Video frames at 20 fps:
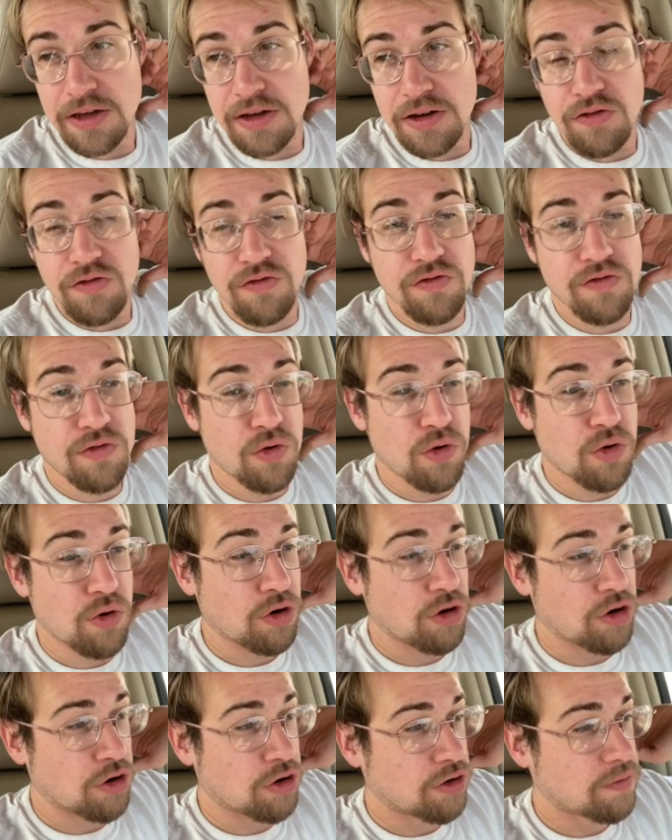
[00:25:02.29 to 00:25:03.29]

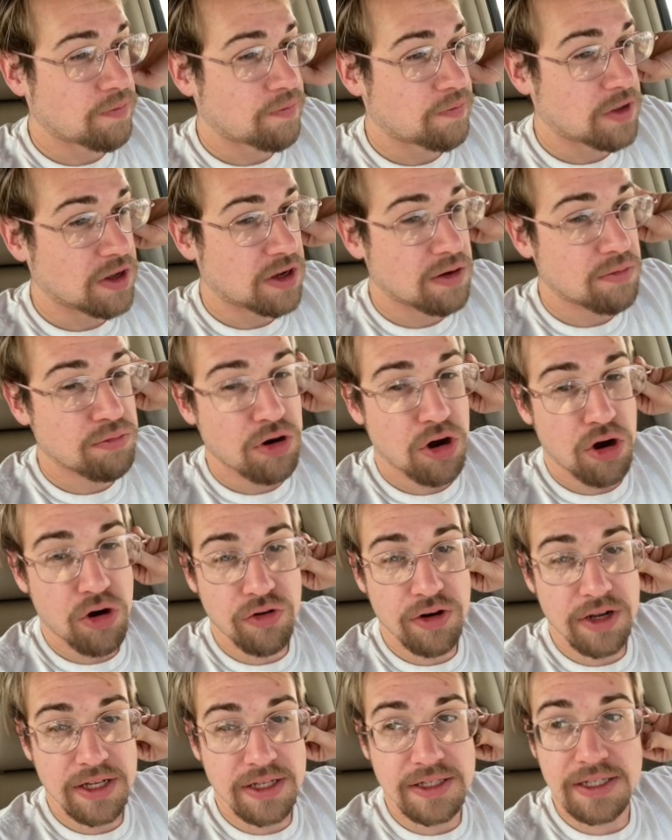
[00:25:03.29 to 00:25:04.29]
for the
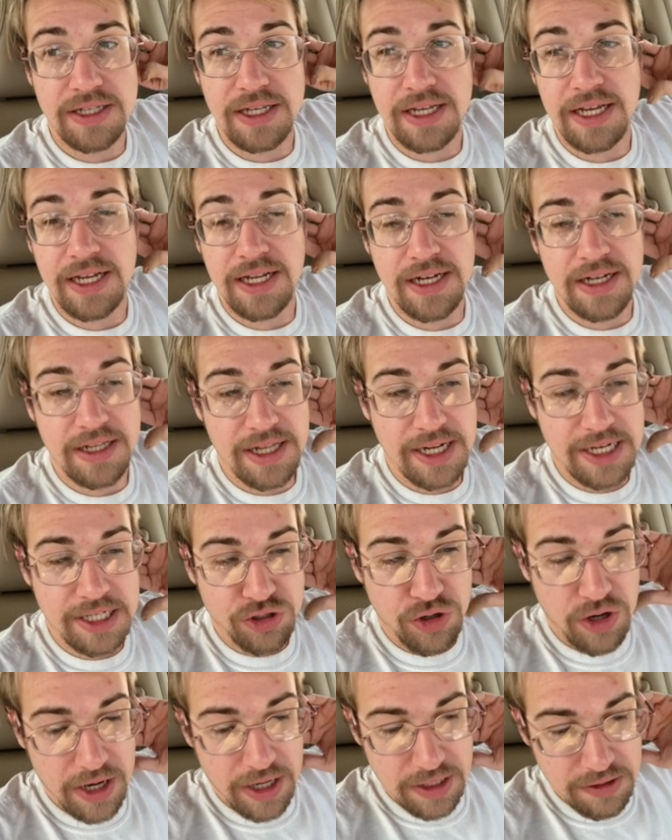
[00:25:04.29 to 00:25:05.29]
components in
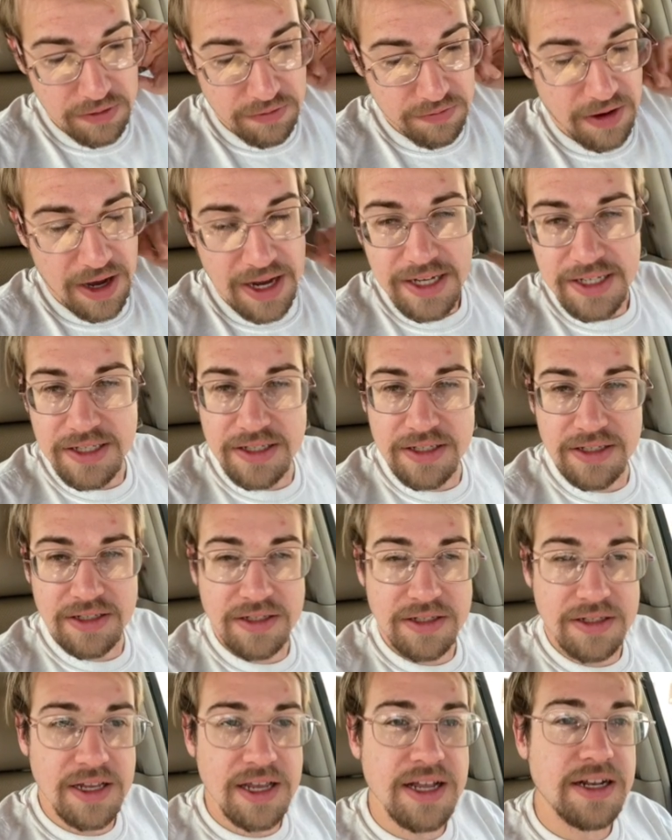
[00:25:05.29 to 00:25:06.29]
electronic
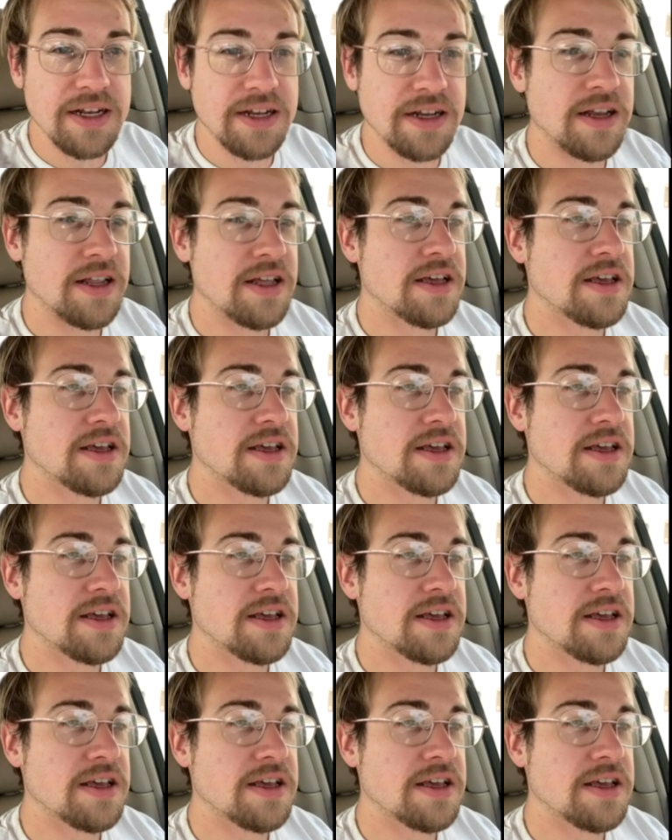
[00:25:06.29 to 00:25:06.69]
devices. And